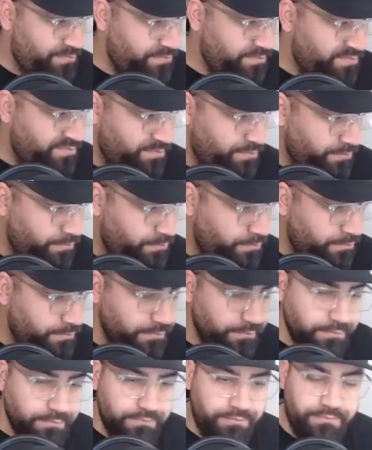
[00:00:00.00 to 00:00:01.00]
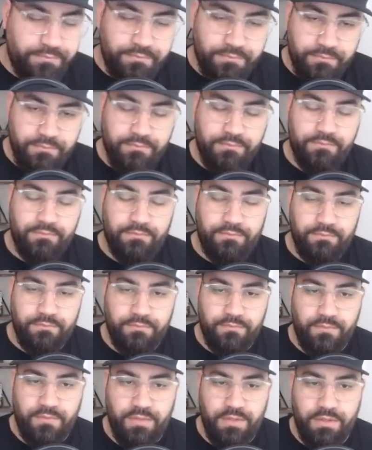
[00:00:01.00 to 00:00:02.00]

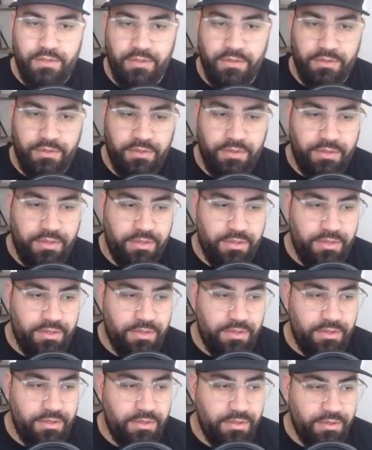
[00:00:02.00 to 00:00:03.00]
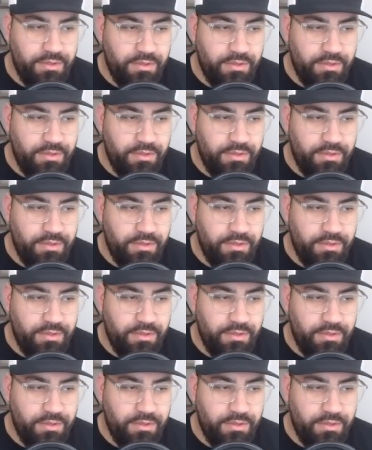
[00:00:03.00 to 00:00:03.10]
(silent)